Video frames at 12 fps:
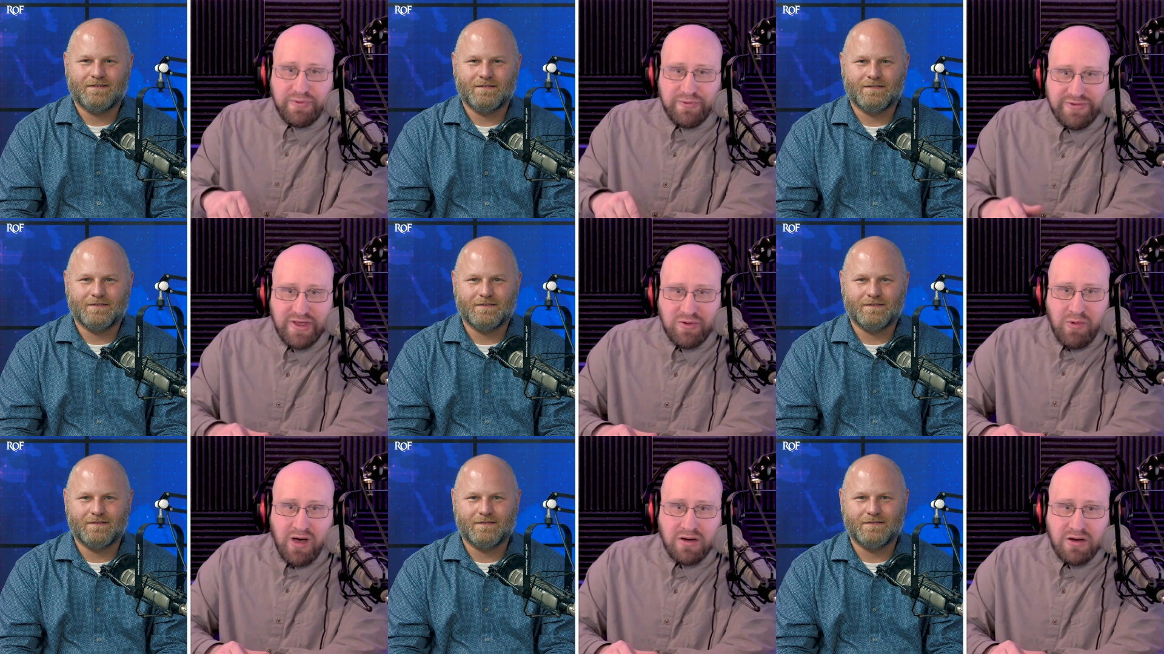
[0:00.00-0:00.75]

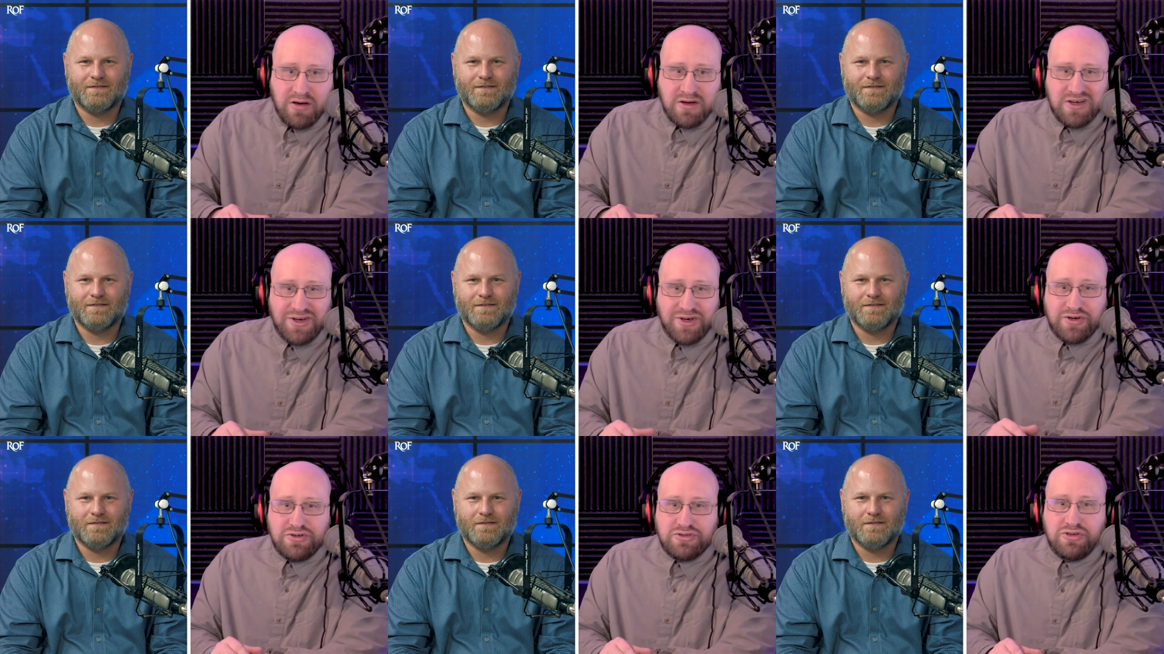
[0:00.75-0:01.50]
Speaker 1: boosting Walker,
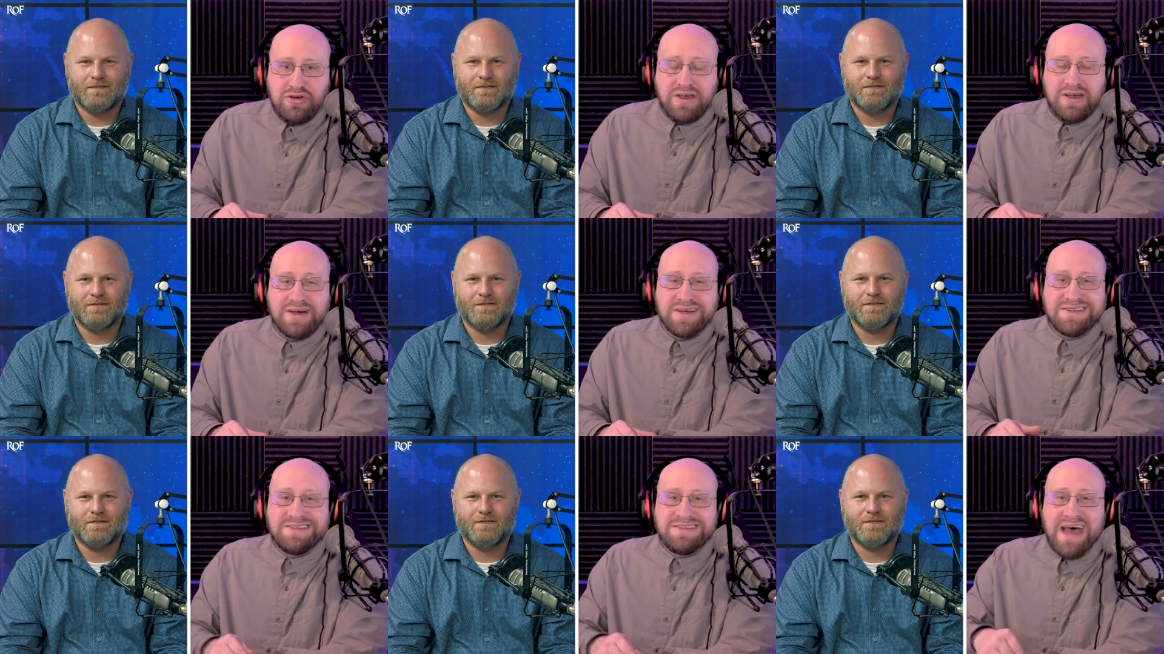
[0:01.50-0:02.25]
took
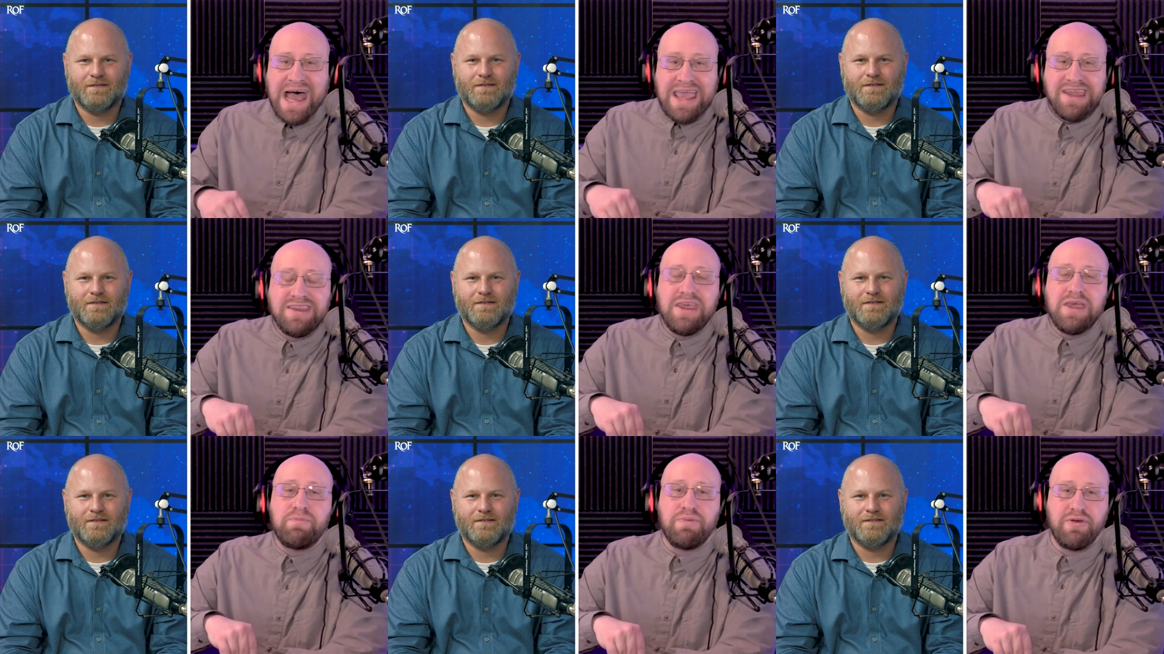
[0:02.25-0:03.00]

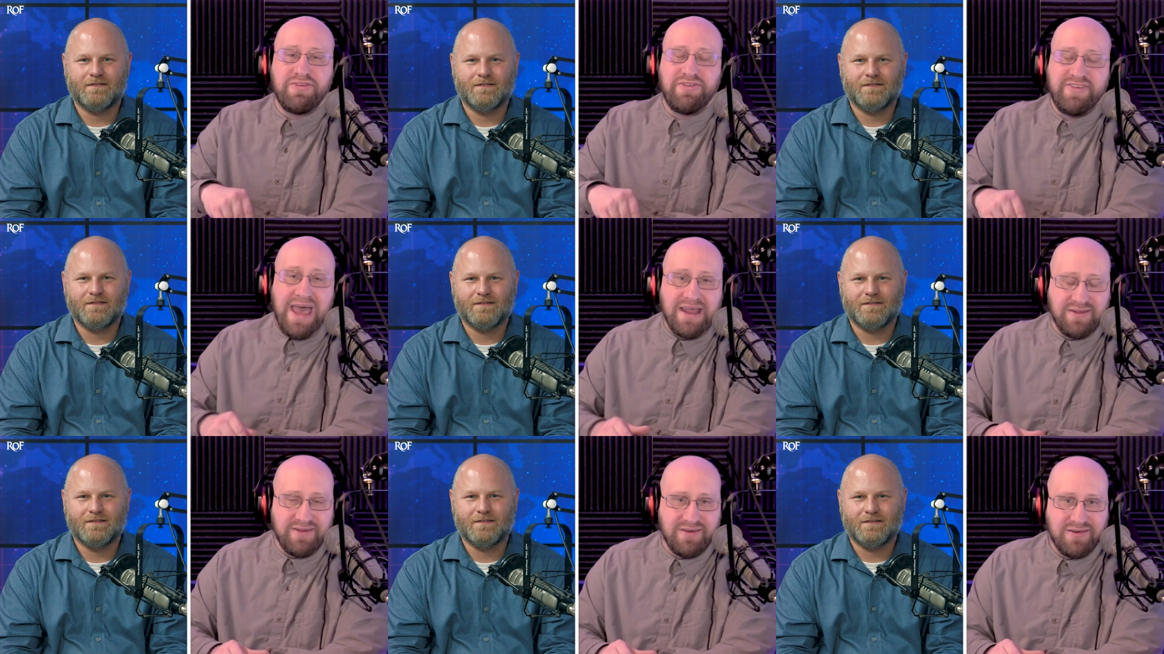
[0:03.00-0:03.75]

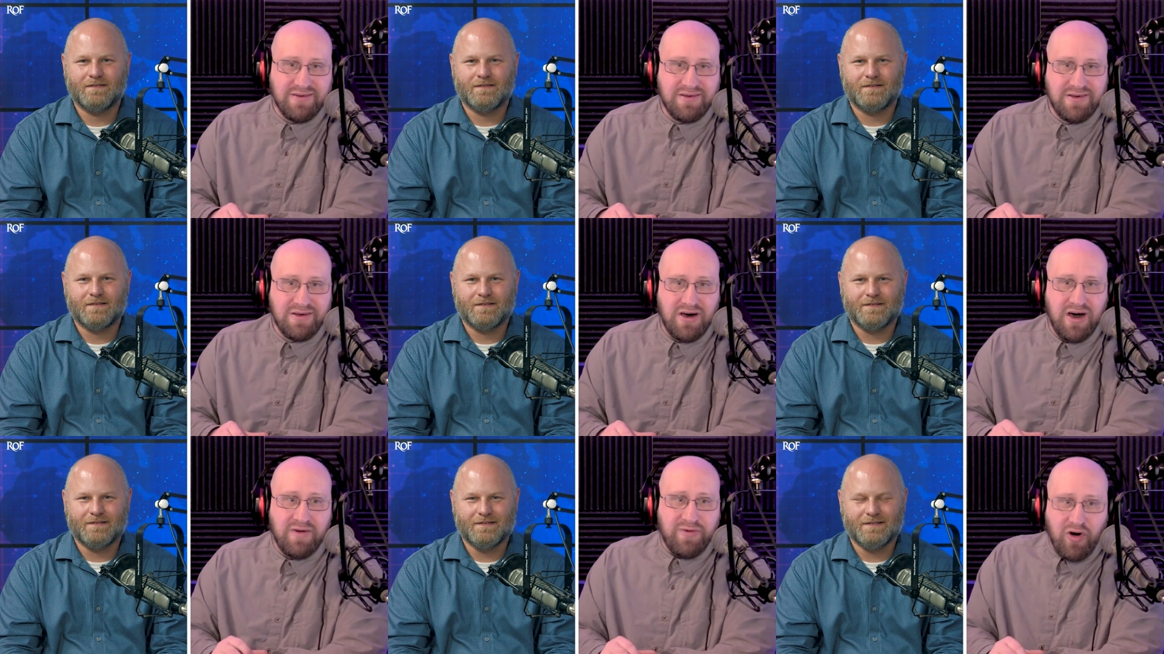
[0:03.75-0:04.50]
90%
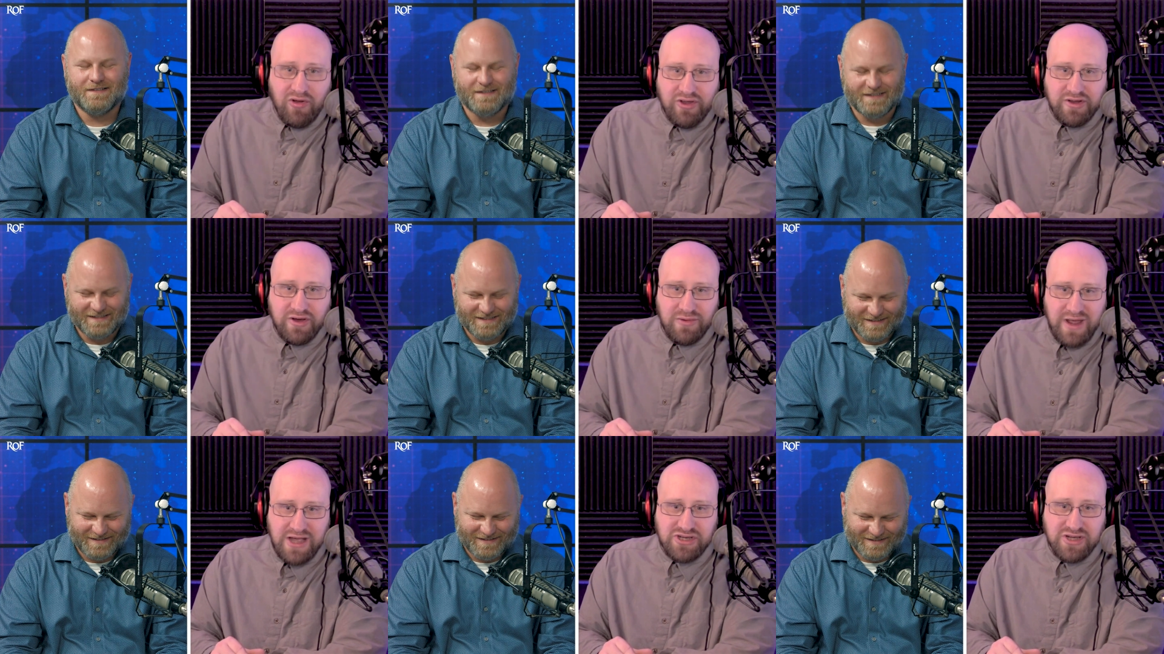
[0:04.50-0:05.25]
of all the
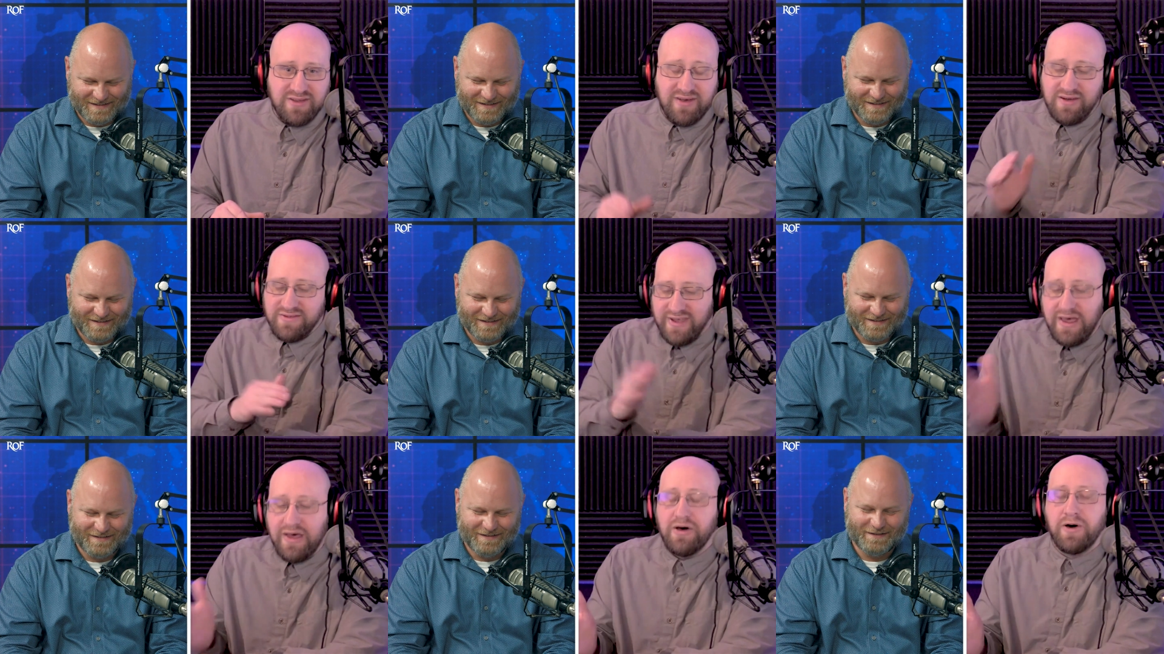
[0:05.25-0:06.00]
donations
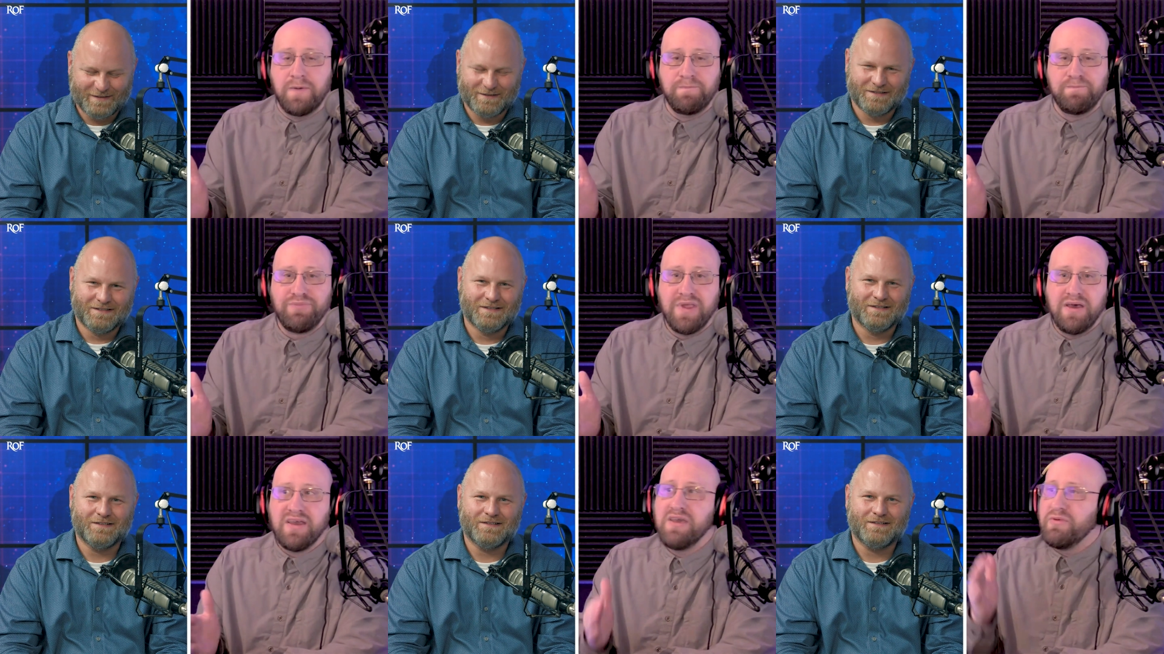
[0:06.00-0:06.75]
until
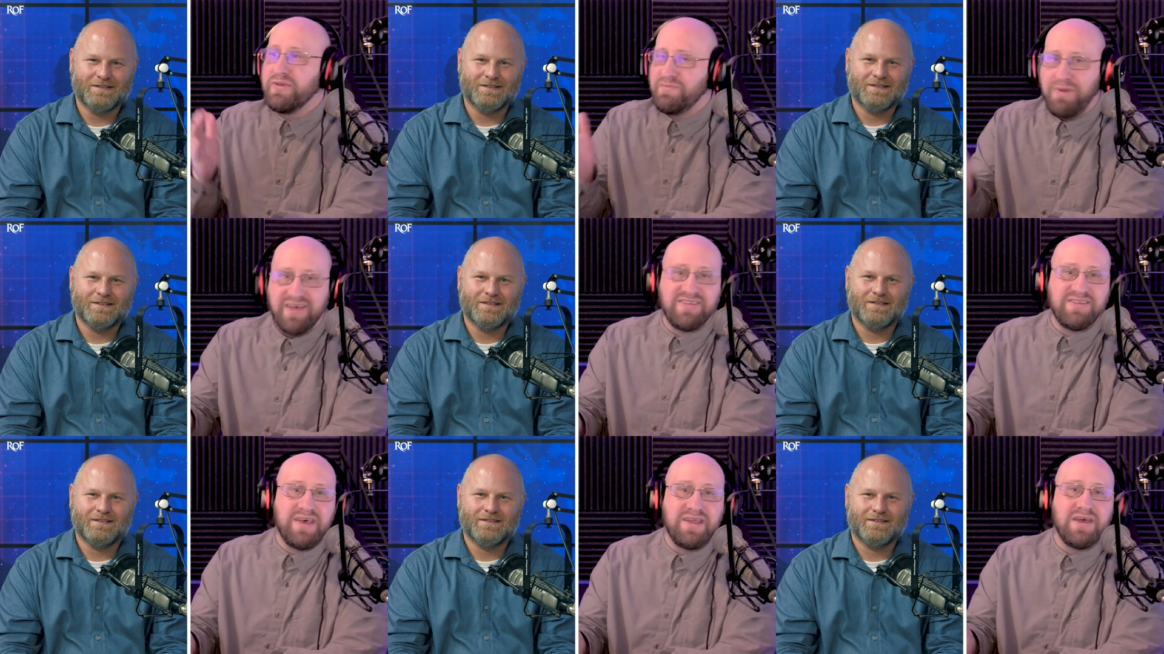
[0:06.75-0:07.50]
he was
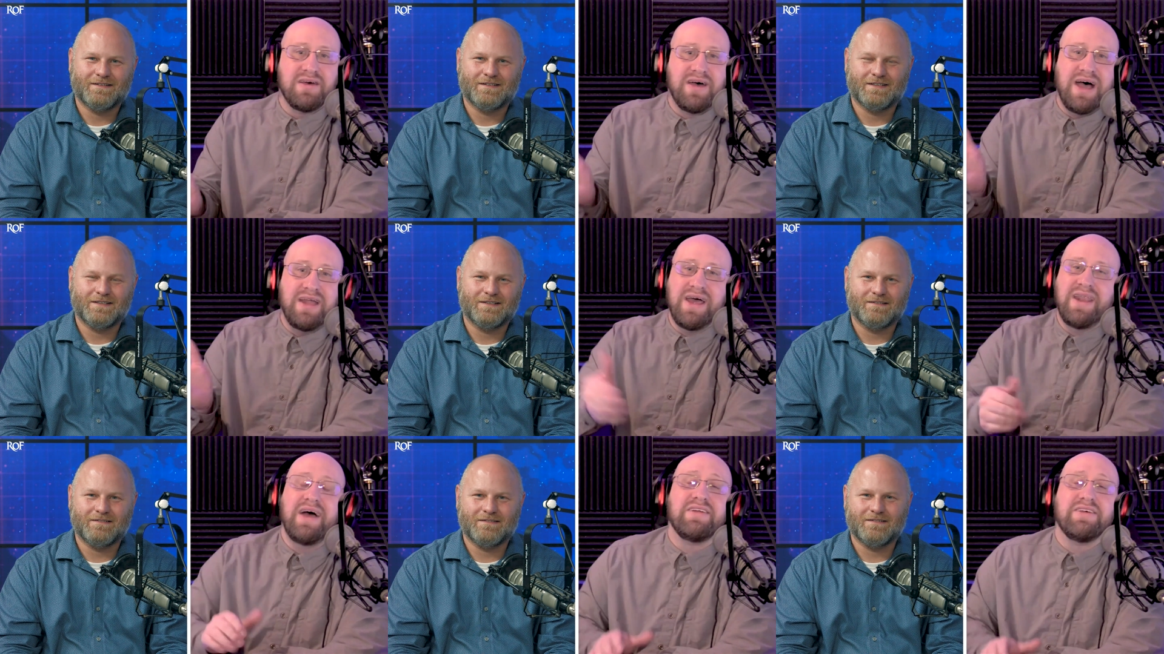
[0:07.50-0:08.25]
busted
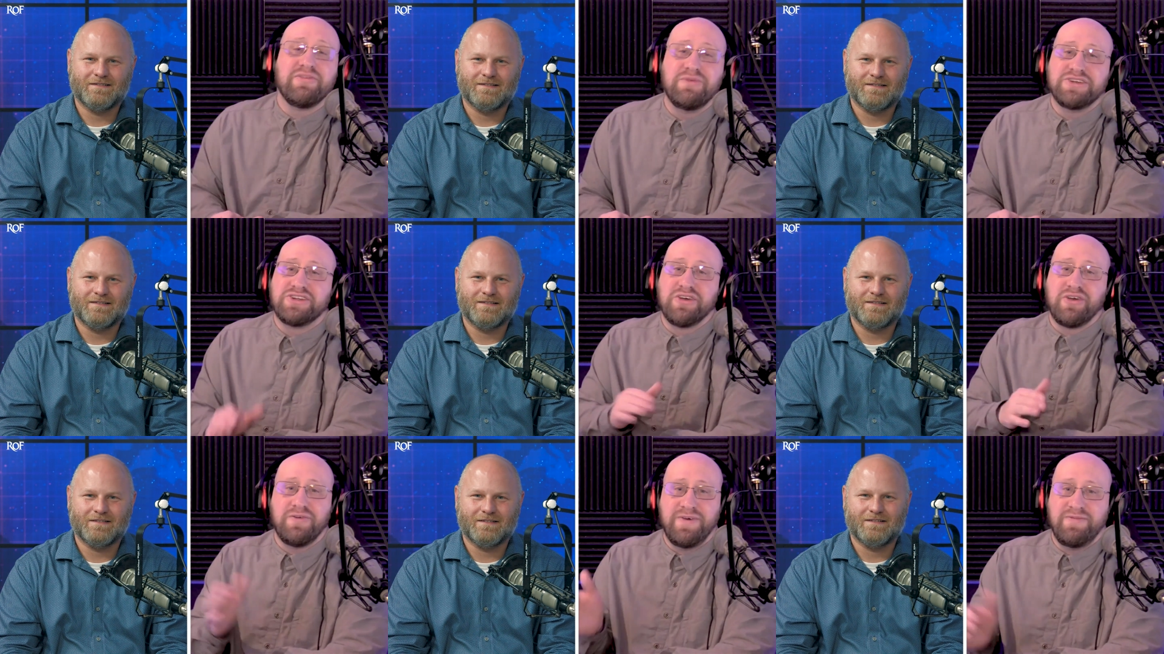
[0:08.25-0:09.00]
and then had to switch
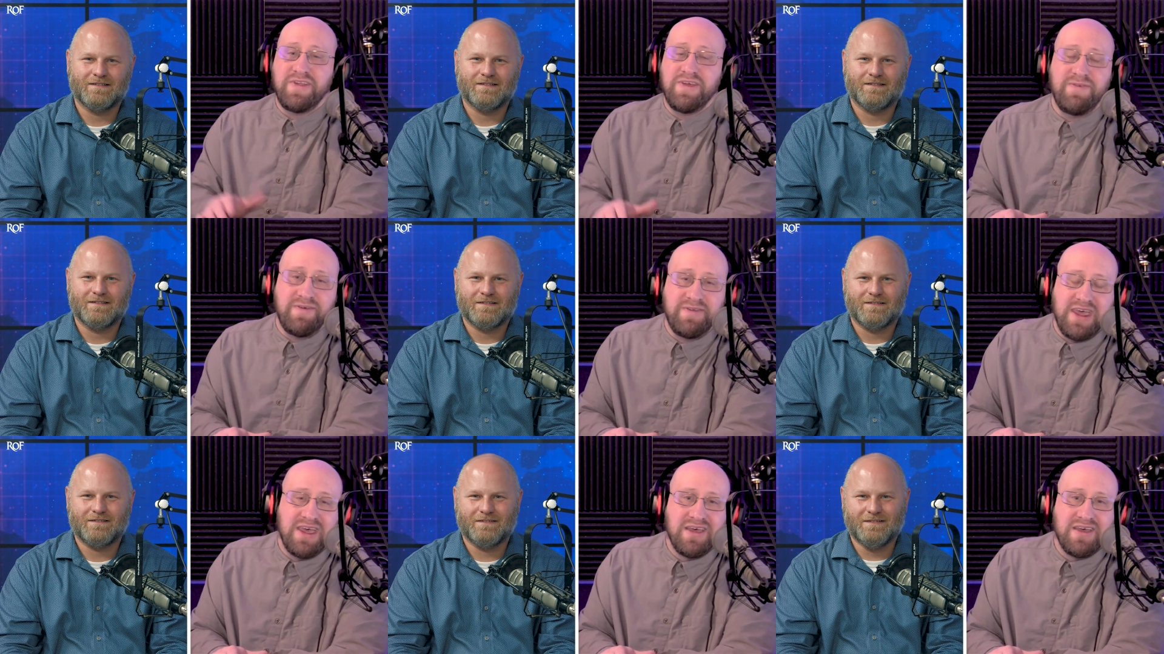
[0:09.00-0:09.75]
to go 50
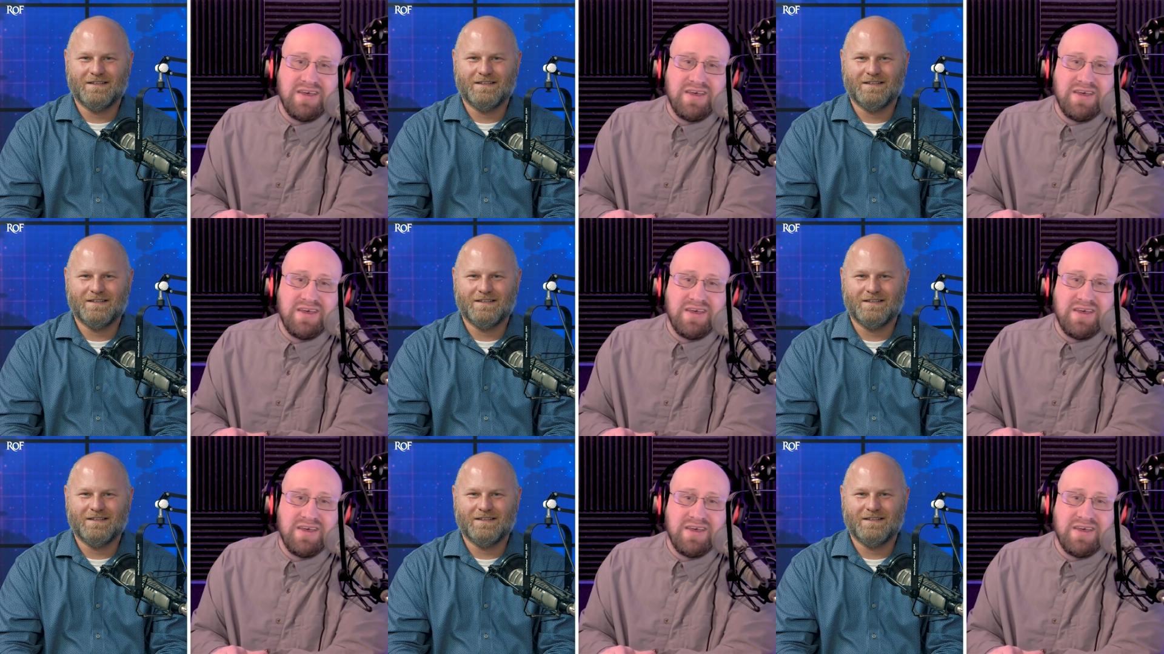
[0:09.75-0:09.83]
50.